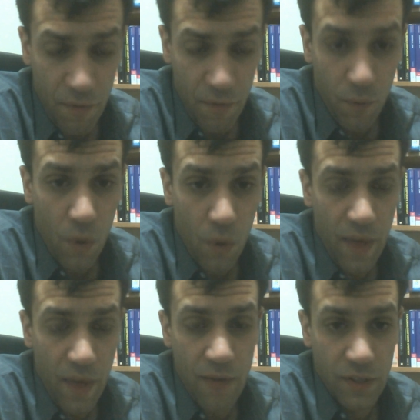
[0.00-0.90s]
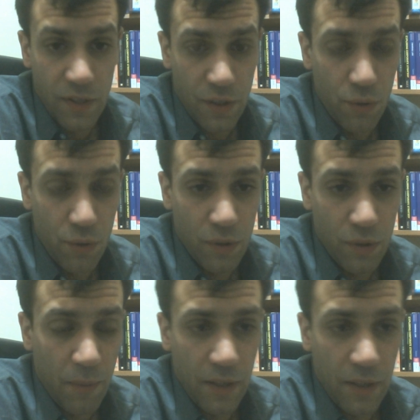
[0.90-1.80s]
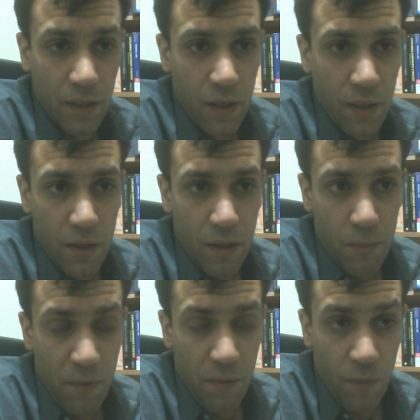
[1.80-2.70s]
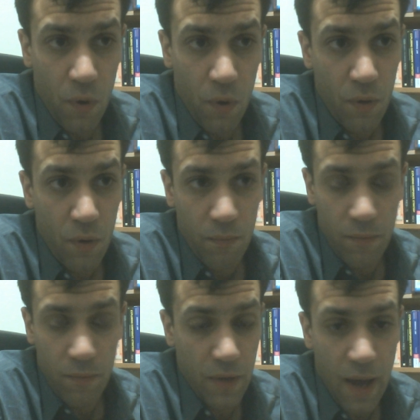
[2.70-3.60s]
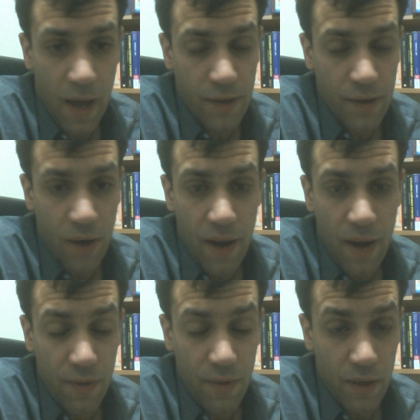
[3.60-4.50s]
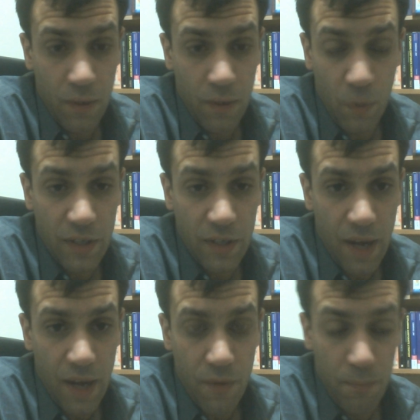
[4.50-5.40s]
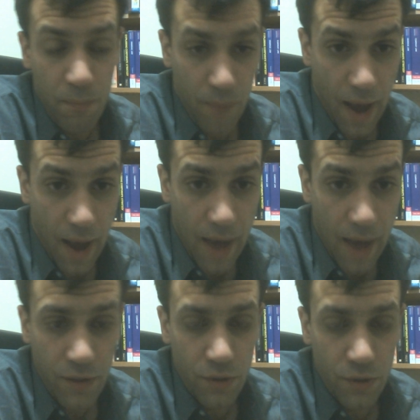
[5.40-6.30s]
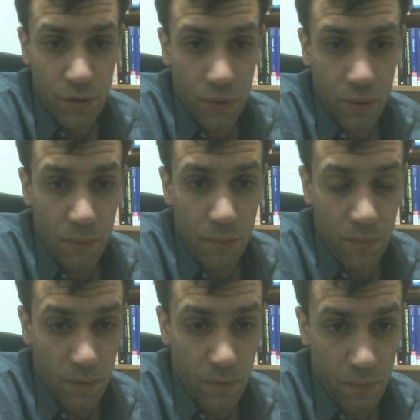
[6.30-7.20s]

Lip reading: before the evidence is used, that means before the witness either answers to certain